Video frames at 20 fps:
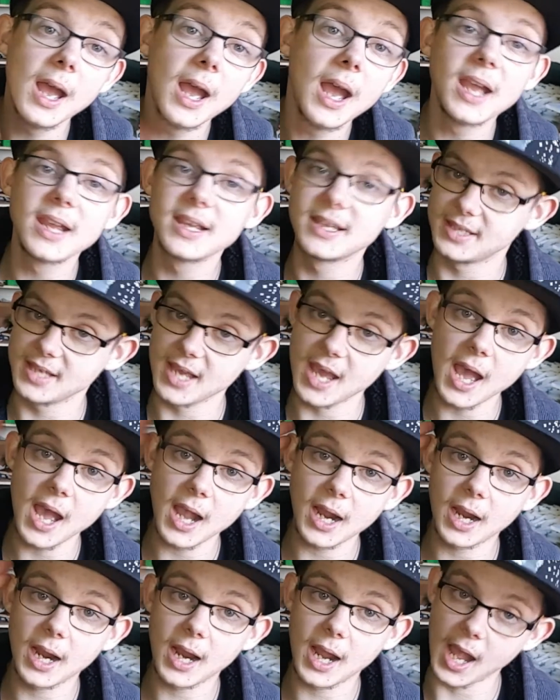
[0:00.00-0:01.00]
kia
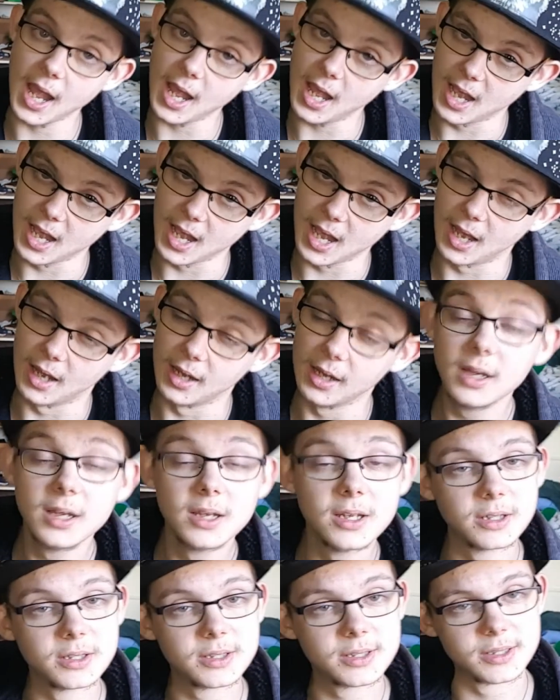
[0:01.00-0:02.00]
kaha,
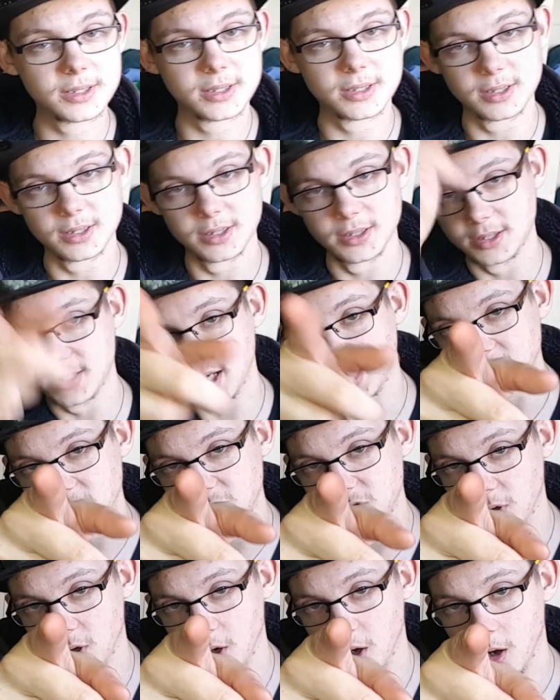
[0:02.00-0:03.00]
stay
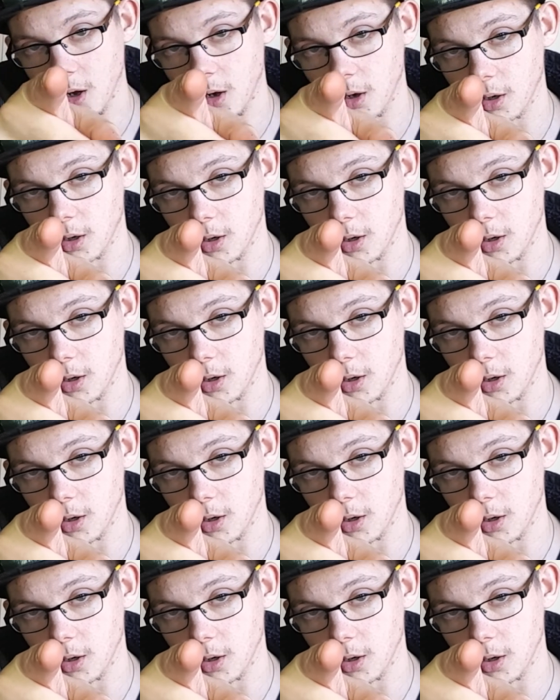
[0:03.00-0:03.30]
strong.